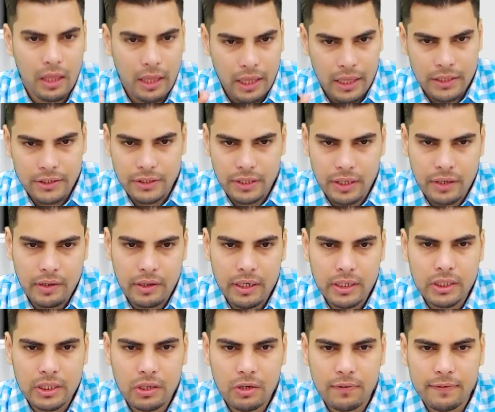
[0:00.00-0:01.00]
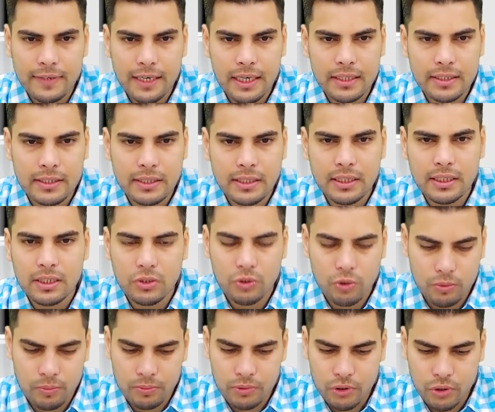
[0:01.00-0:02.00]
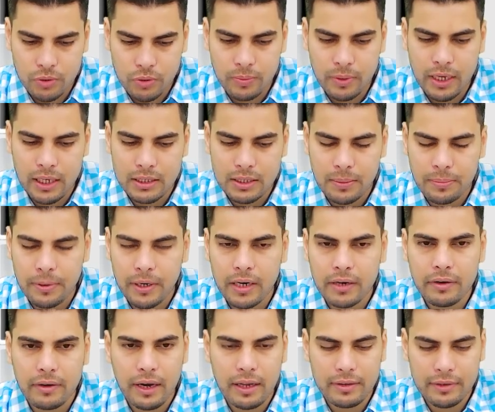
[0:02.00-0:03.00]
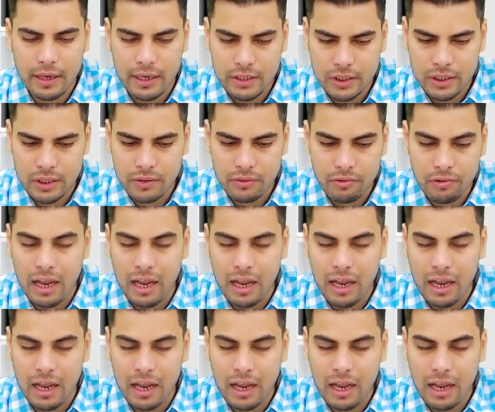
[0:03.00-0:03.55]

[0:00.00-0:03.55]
Generation of electricity should be a separate transaction,